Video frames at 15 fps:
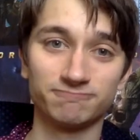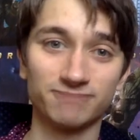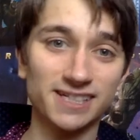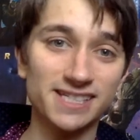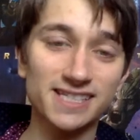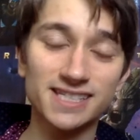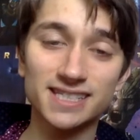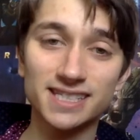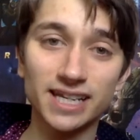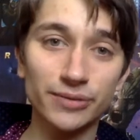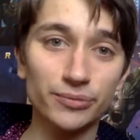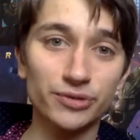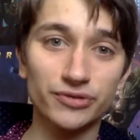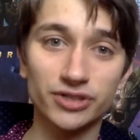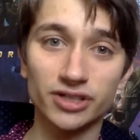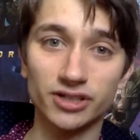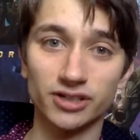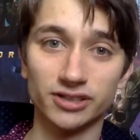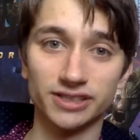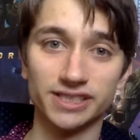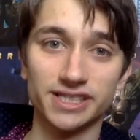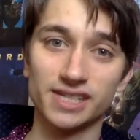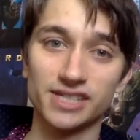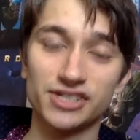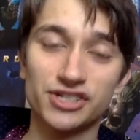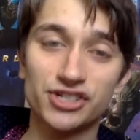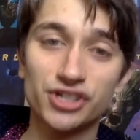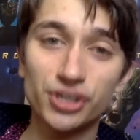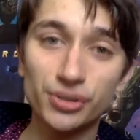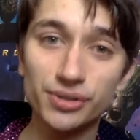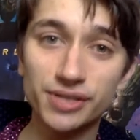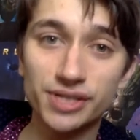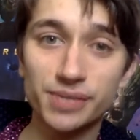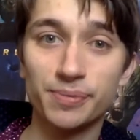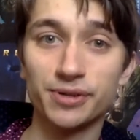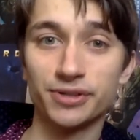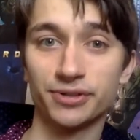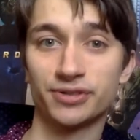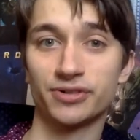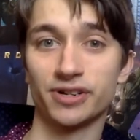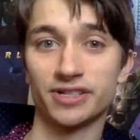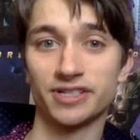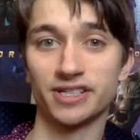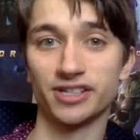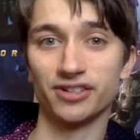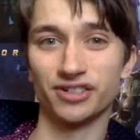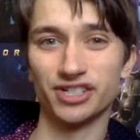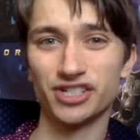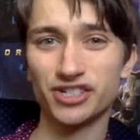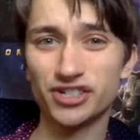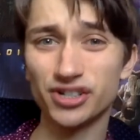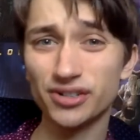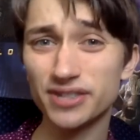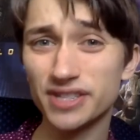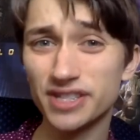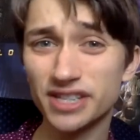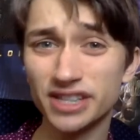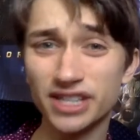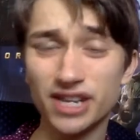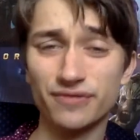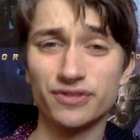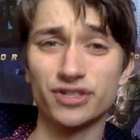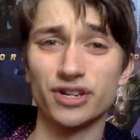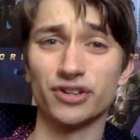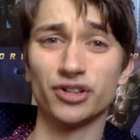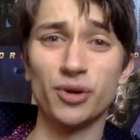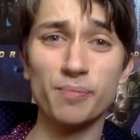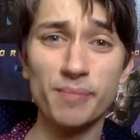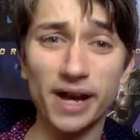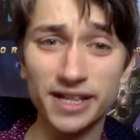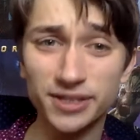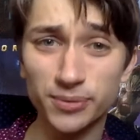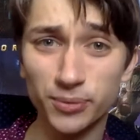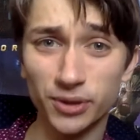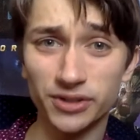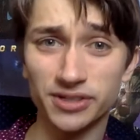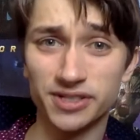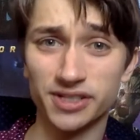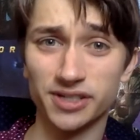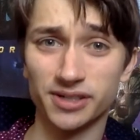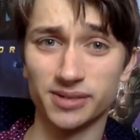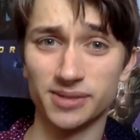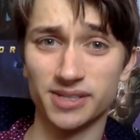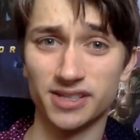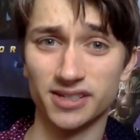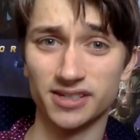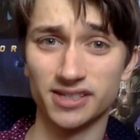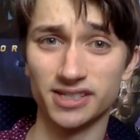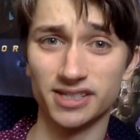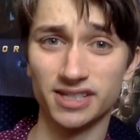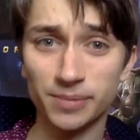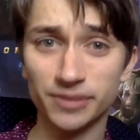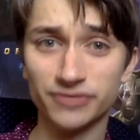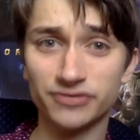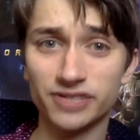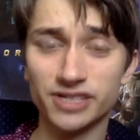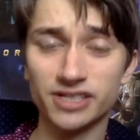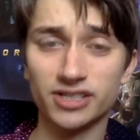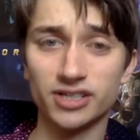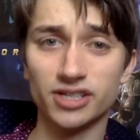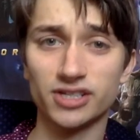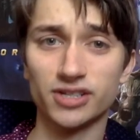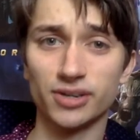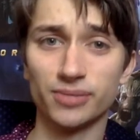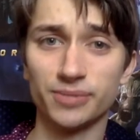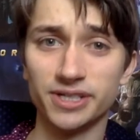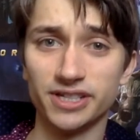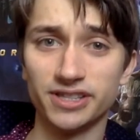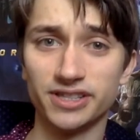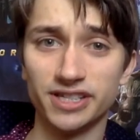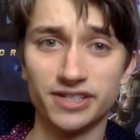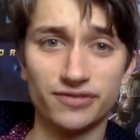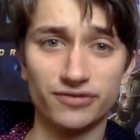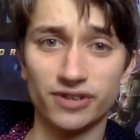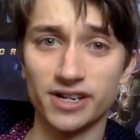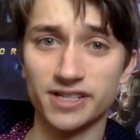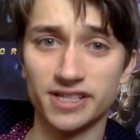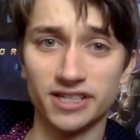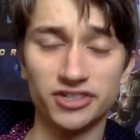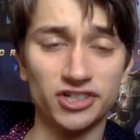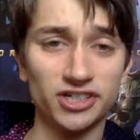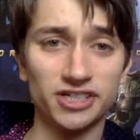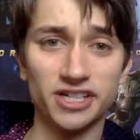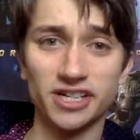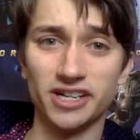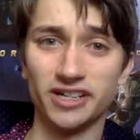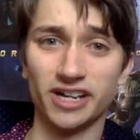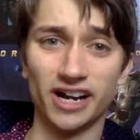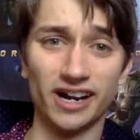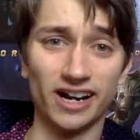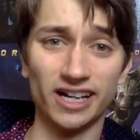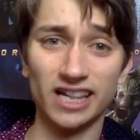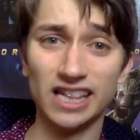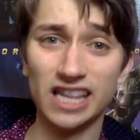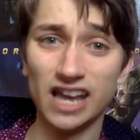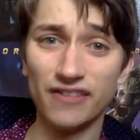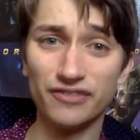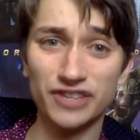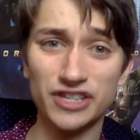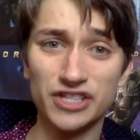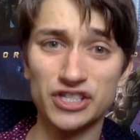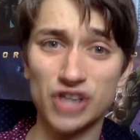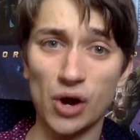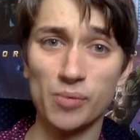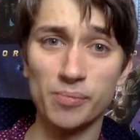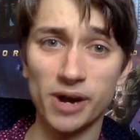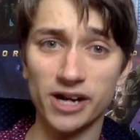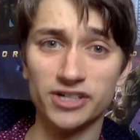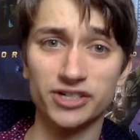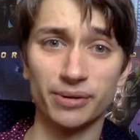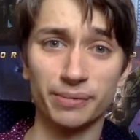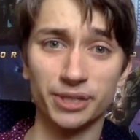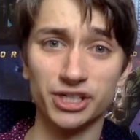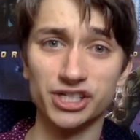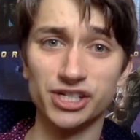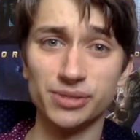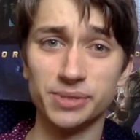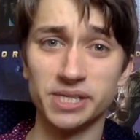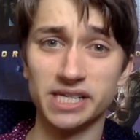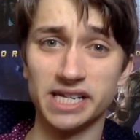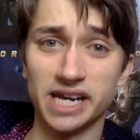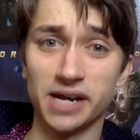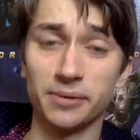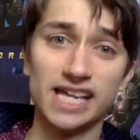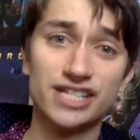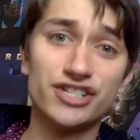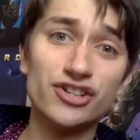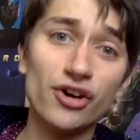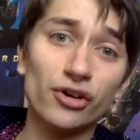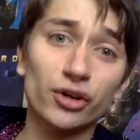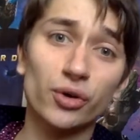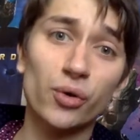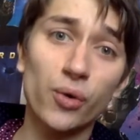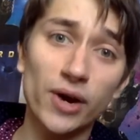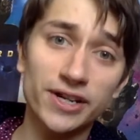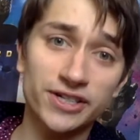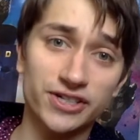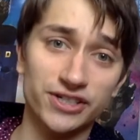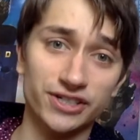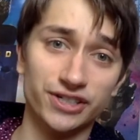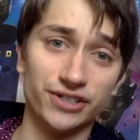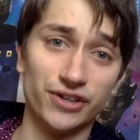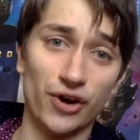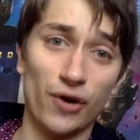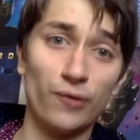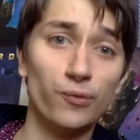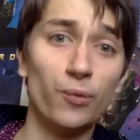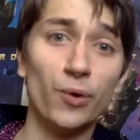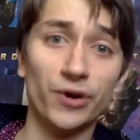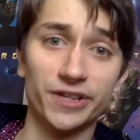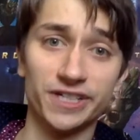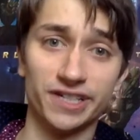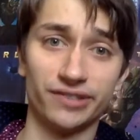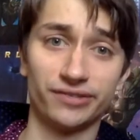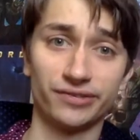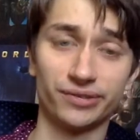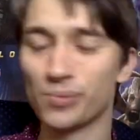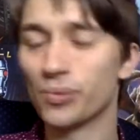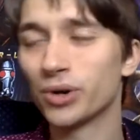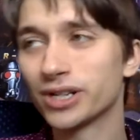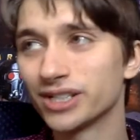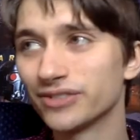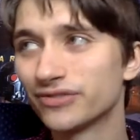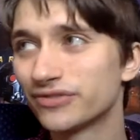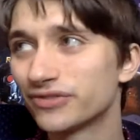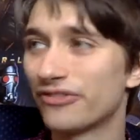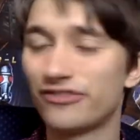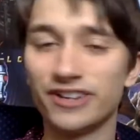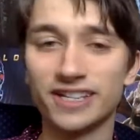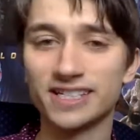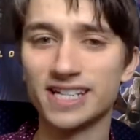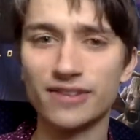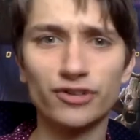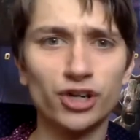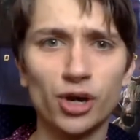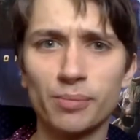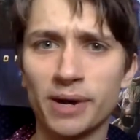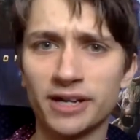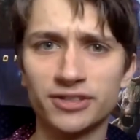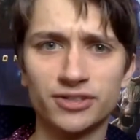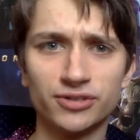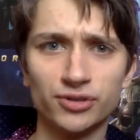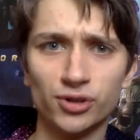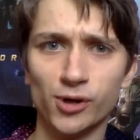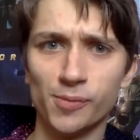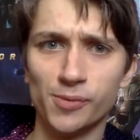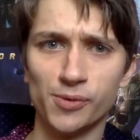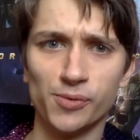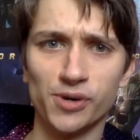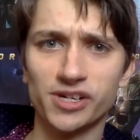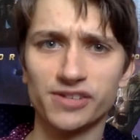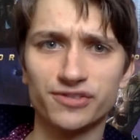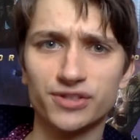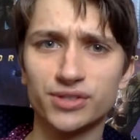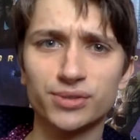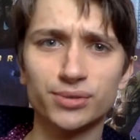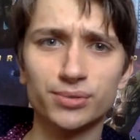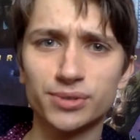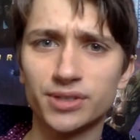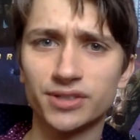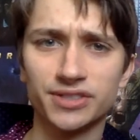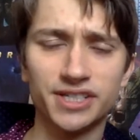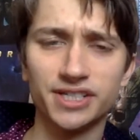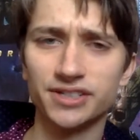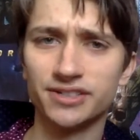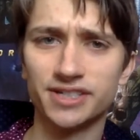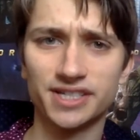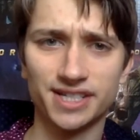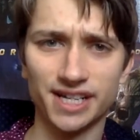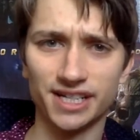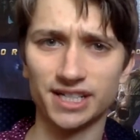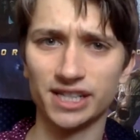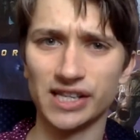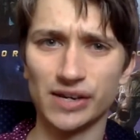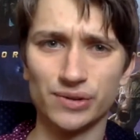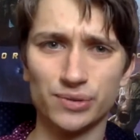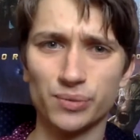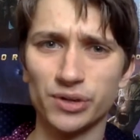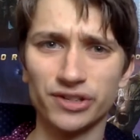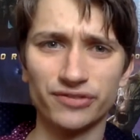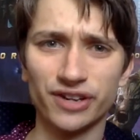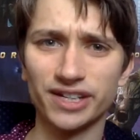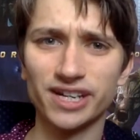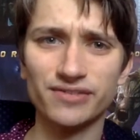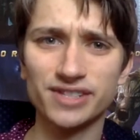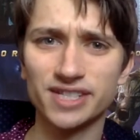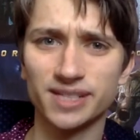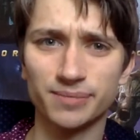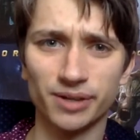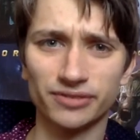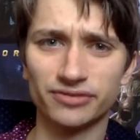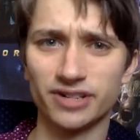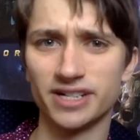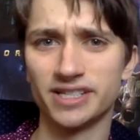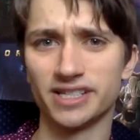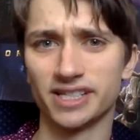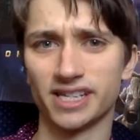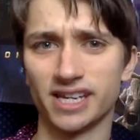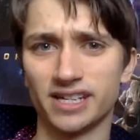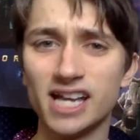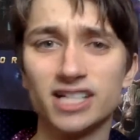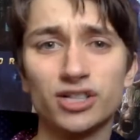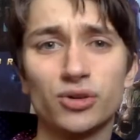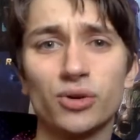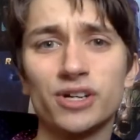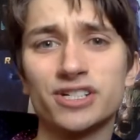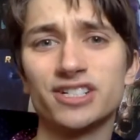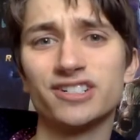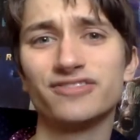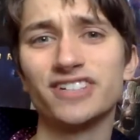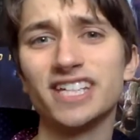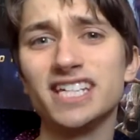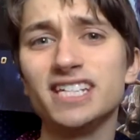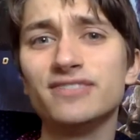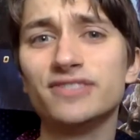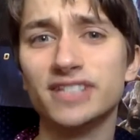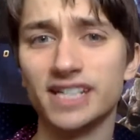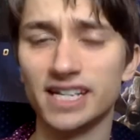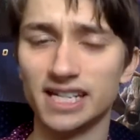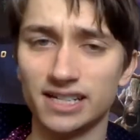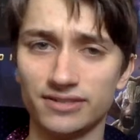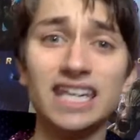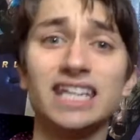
And it's the same with God. It's choosing to put your trust in God. It's choosing to love God no matter what the circumstances. My friend told me this phrase that she'd heard and I loved it so much, so I'm going to use it now. It's not a question of what if. What if things never go back to normal? What if schools continue to stay closed? What if I never see my friends again? It's a question of even if.